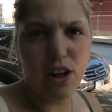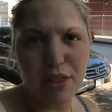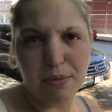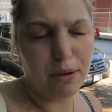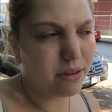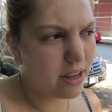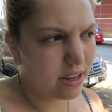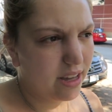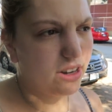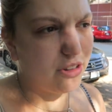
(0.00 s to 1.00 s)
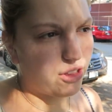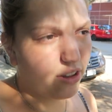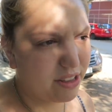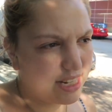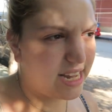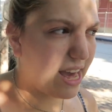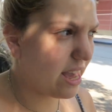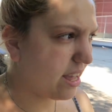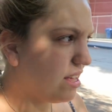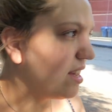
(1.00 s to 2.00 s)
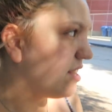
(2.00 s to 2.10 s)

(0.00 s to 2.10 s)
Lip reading: all the music, get our song of the day.